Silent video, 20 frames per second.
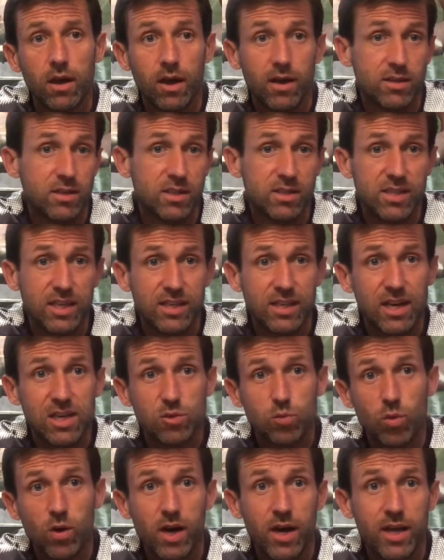as I said,
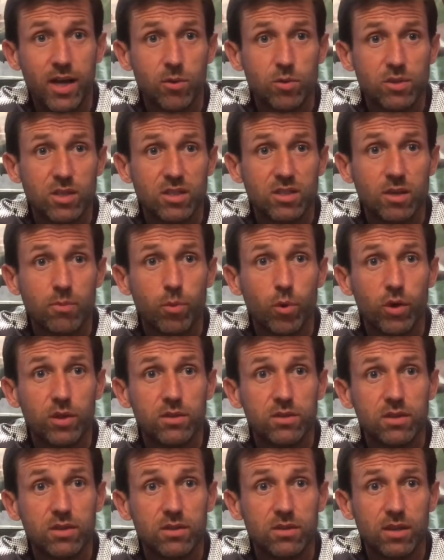that's why I was
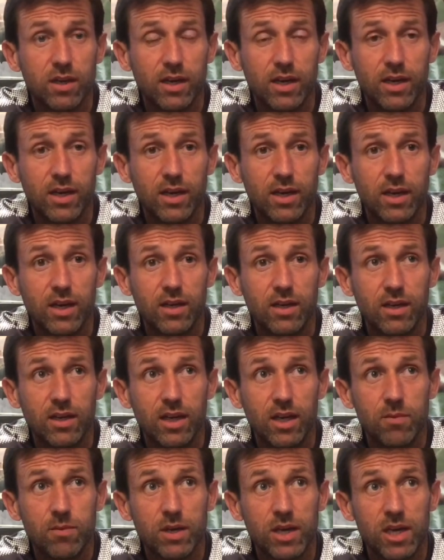disappointed in the
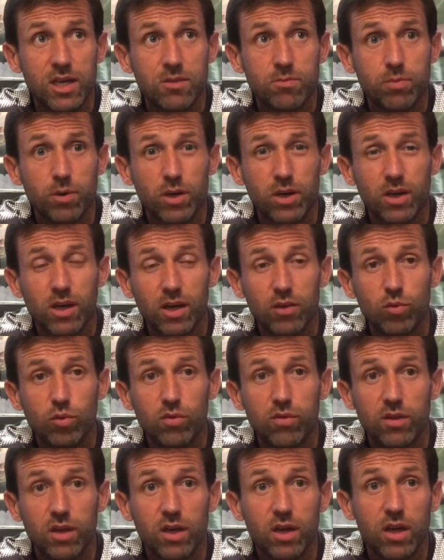game against Bucky. I
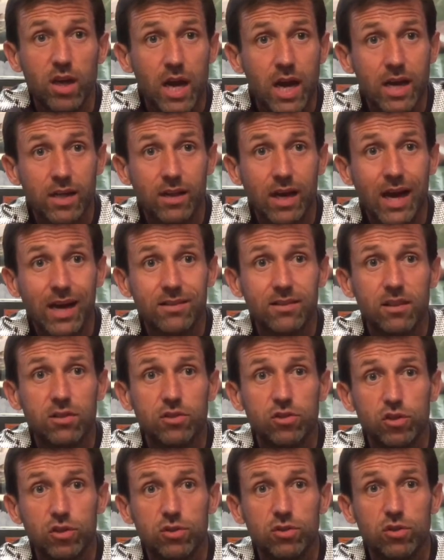don't think our
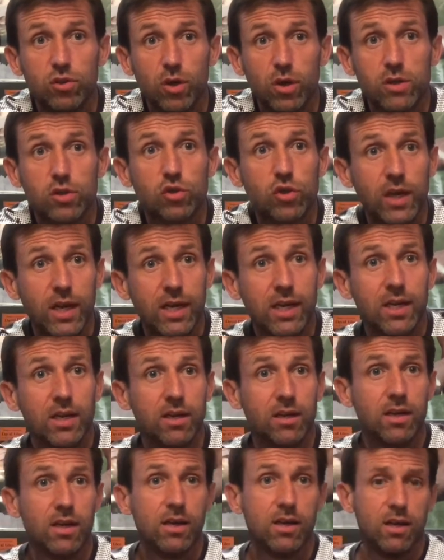attitude to our training,
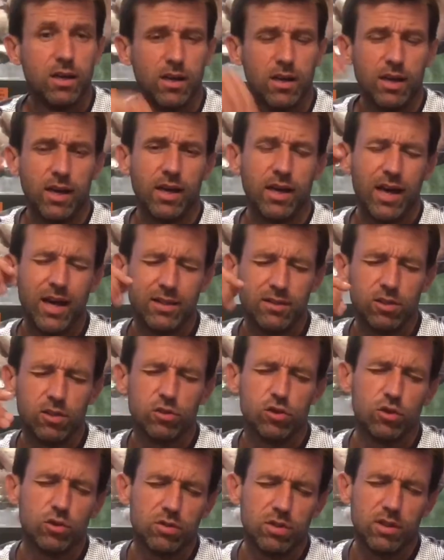our
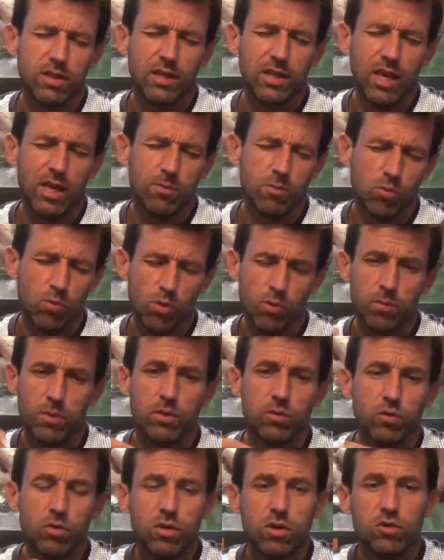attitude to the game and what we've been
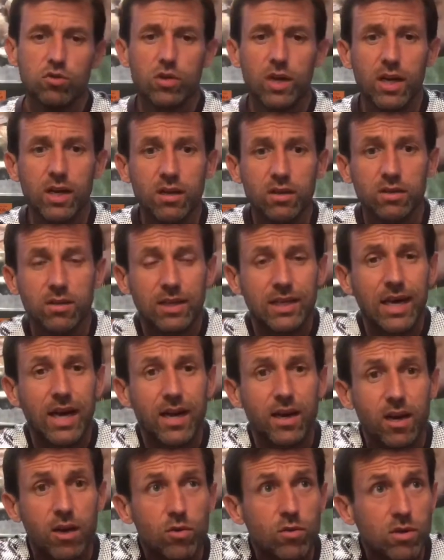doing in training to
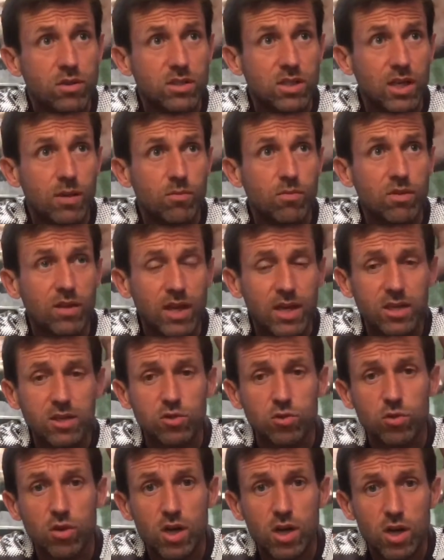carry out the same
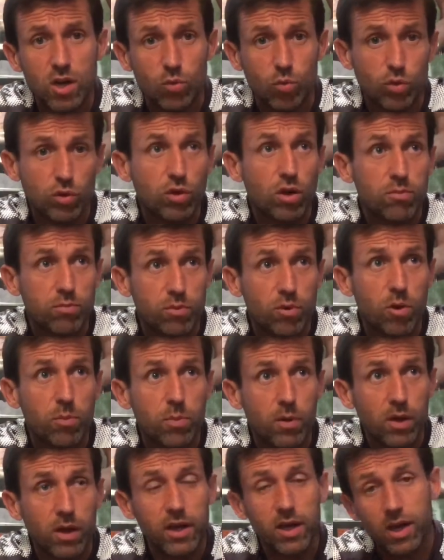things was done
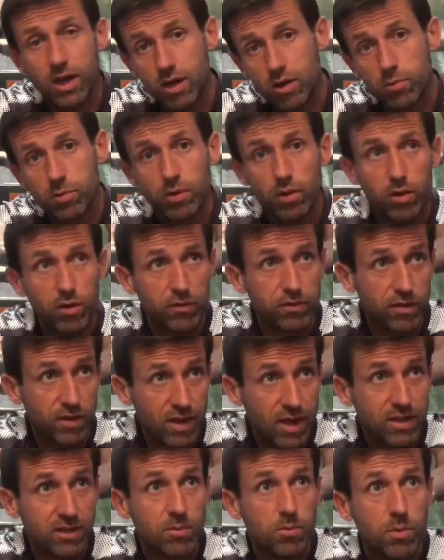properly. And I'll be looking for
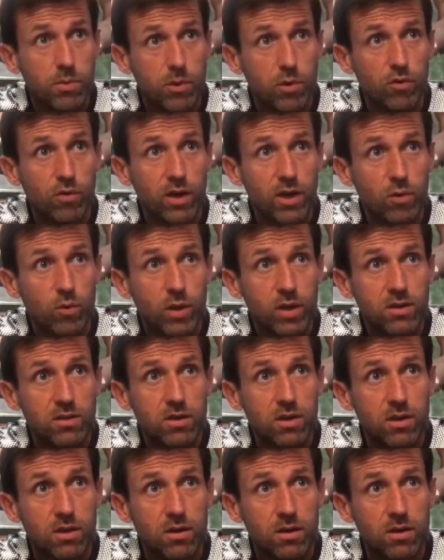that to be put right on Wednesday.